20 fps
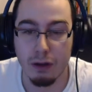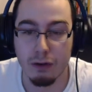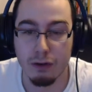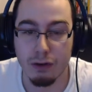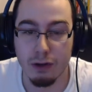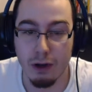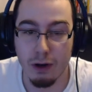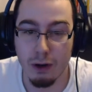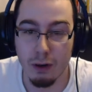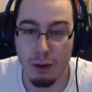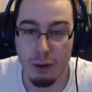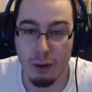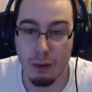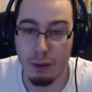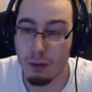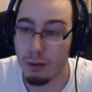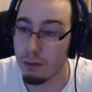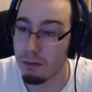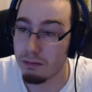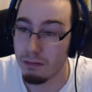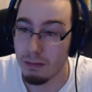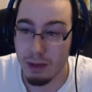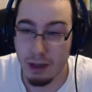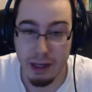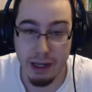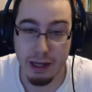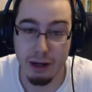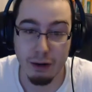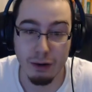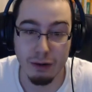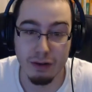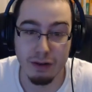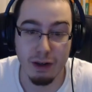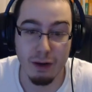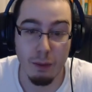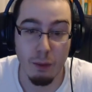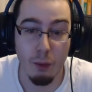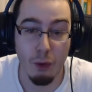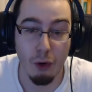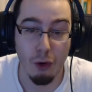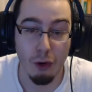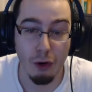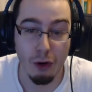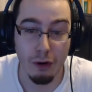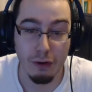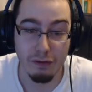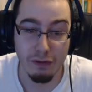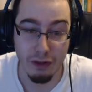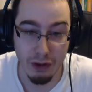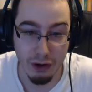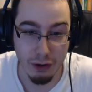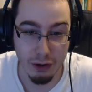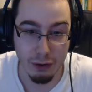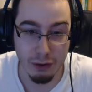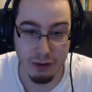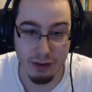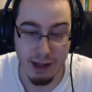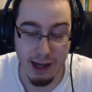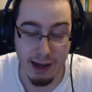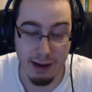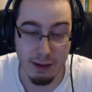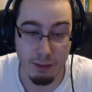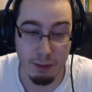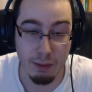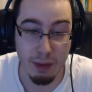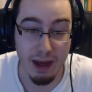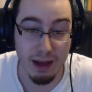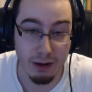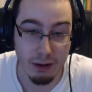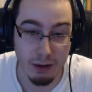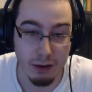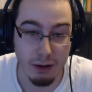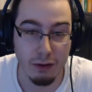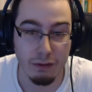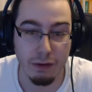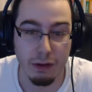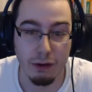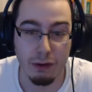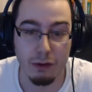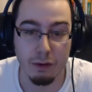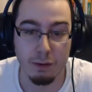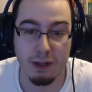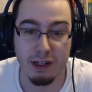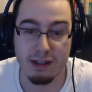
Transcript: So here's to more of those and better of those,